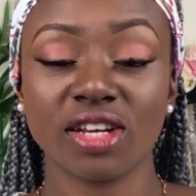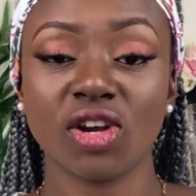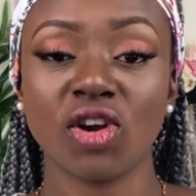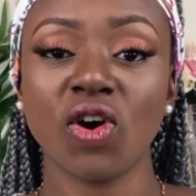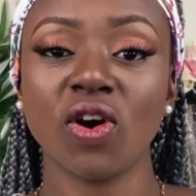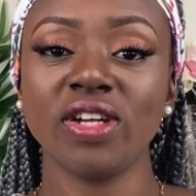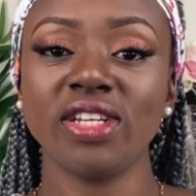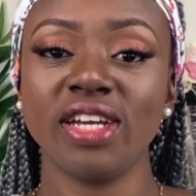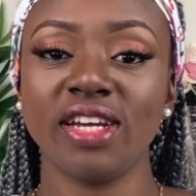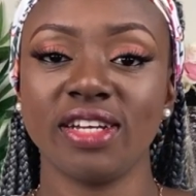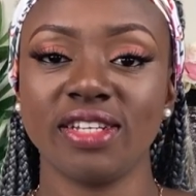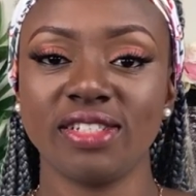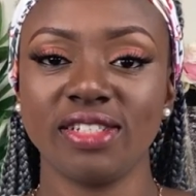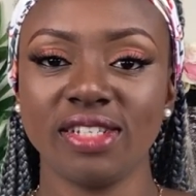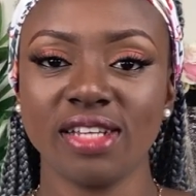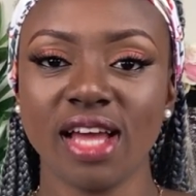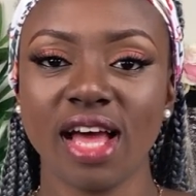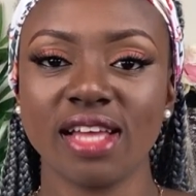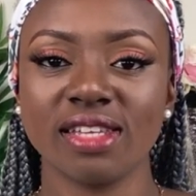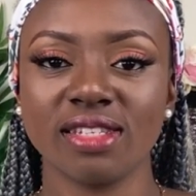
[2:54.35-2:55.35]
Godhead,
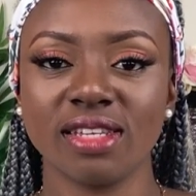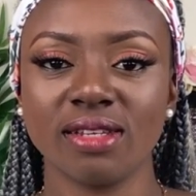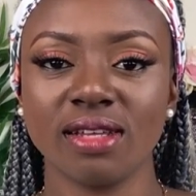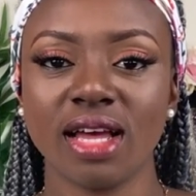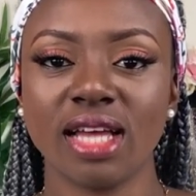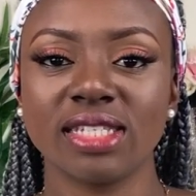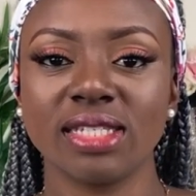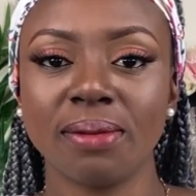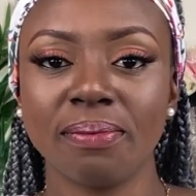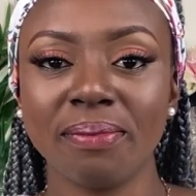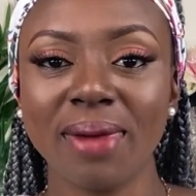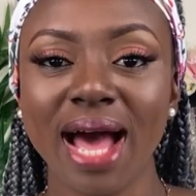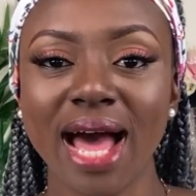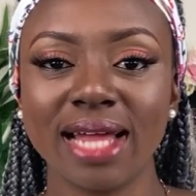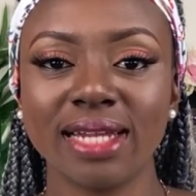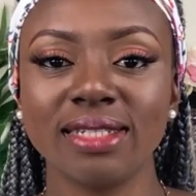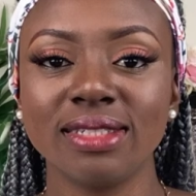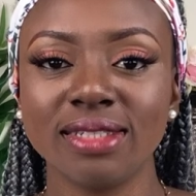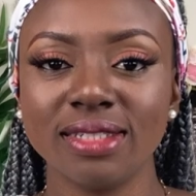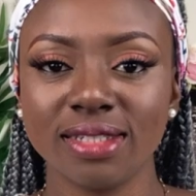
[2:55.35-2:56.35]
as a
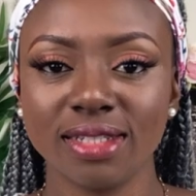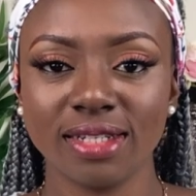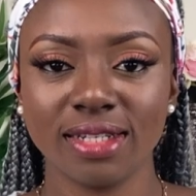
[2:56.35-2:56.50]
man.